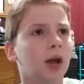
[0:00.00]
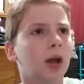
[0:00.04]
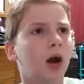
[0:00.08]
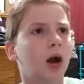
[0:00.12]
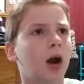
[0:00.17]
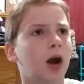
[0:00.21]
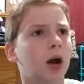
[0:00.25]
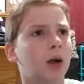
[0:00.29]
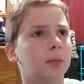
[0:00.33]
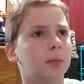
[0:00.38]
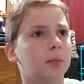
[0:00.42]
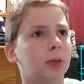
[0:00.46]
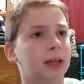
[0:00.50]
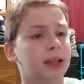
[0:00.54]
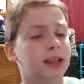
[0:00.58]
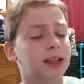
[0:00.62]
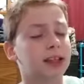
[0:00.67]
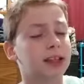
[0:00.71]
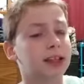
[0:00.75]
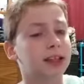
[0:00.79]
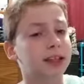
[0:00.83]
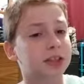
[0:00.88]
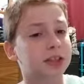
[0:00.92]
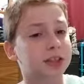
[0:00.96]
Um, but
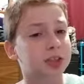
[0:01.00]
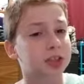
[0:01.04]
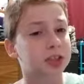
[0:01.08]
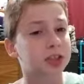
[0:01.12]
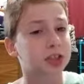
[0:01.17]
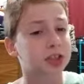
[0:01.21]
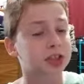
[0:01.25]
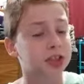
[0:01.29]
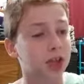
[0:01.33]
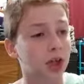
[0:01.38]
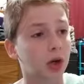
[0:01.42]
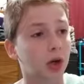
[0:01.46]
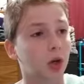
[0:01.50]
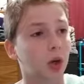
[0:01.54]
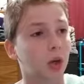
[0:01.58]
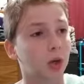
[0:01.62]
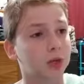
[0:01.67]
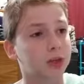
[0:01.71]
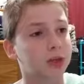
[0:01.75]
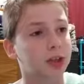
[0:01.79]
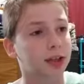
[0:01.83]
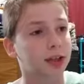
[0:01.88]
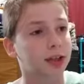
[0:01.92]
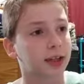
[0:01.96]
he can still
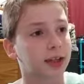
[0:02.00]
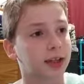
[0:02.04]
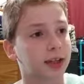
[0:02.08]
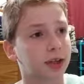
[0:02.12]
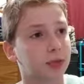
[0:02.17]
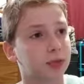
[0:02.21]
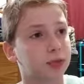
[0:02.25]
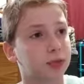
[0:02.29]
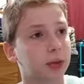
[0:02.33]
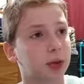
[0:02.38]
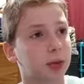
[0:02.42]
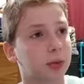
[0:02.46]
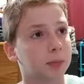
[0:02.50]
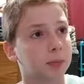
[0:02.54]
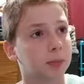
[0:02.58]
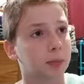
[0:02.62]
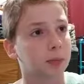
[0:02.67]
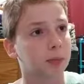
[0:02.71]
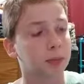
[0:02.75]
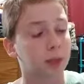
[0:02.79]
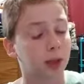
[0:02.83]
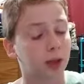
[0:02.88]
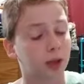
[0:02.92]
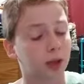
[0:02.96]
take a hit from
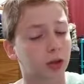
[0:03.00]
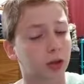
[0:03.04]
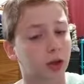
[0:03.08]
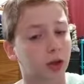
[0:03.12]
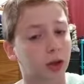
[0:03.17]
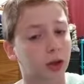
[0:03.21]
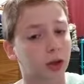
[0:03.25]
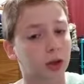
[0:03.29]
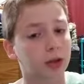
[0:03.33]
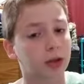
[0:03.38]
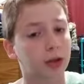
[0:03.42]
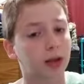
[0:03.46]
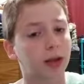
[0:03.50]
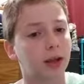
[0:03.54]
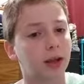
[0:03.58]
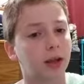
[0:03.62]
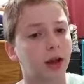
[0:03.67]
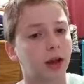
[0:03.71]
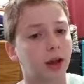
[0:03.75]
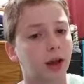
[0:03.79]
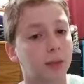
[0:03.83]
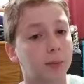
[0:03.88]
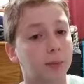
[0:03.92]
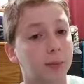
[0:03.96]
Mirguard
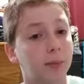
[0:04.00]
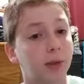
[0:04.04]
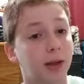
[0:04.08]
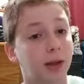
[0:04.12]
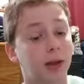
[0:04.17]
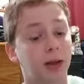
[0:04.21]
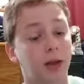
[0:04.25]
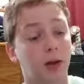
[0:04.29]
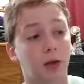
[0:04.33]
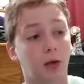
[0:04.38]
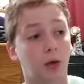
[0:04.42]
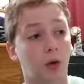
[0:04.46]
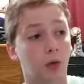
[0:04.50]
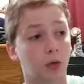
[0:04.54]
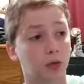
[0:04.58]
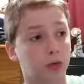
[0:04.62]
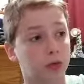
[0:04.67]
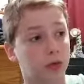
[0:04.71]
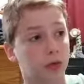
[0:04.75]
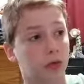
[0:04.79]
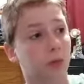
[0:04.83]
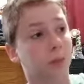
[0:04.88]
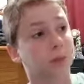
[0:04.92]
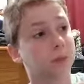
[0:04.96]
um, and
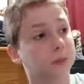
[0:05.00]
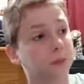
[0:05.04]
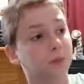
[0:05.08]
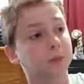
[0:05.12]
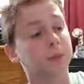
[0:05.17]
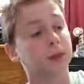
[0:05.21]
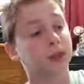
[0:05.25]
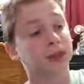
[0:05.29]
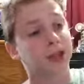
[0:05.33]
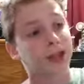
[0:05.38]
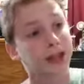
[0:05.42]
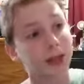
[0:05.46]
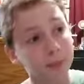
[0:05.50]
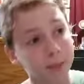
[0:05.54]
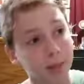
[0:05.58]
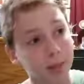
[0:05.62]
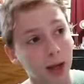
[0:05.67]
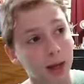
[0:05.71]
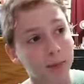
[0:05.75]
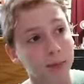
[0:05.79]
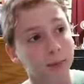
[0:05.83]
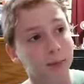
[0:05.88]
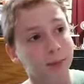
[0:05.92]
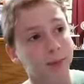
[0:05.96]
also be hit
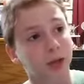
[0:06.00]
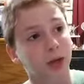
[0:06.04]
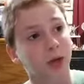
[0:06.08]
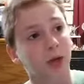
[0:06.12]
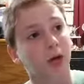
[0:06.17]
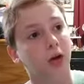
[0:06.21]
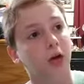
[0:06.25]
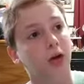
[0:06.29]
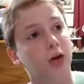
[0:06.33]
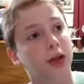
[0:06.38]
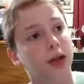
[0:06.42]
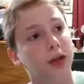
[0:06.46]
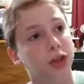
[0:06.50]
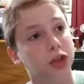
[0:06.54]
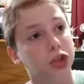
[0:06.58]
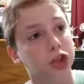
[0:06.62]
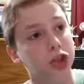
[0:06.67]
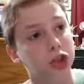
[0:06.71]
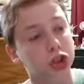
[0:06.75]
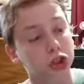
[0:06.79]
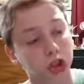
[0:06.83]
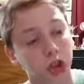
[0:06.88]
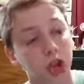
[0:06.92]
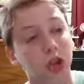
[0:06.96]
by guard and
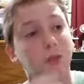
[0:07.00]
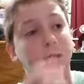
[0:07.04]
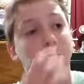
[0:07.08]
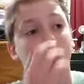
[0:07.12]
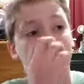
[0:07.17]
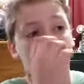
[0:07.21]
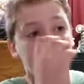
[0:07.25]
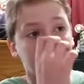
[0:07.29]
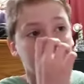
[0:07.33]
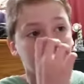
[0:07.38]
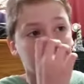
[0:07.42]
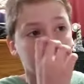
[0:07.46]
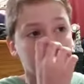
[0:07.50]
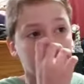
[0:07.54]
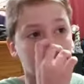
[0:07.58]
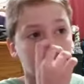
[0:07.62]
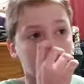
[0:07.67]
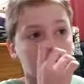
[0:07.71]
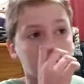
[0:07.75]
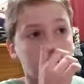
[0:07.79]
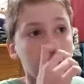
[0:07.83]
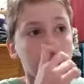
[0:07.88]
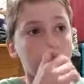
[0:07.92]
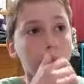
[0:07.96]
struck by
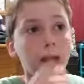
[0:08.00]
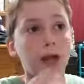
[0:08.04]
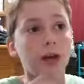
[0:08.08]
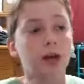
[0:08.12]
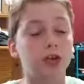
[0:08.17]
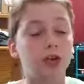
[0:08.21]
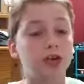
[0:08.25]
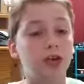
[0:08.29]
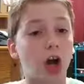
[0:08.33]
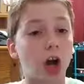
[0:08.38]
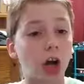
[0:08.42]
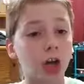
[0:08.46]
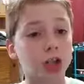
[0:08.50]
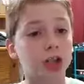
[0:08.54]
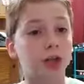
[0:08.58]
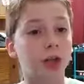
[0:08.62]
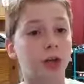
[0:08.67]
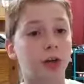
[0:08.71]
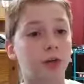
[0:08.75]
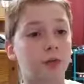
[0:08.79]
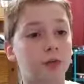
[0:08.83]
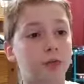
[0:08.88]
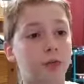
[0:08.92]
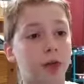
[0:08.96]
guard, dodge an
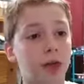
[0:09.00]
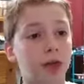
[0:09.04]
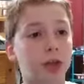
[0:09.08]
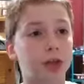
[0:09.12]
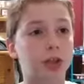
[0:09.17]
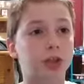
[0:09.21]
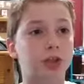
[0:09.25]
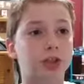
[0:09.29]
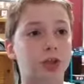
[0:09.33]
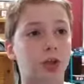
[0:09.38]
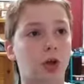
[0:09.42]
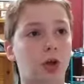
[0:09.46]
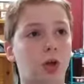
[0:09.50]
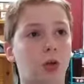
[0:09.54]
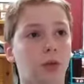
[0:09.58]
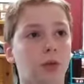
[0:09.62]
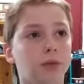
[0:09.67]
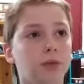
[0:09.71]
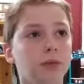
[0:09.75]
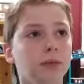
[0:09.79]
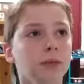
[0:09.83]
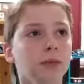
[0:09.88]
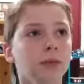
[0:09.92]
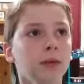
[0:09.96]
Infinity Stone.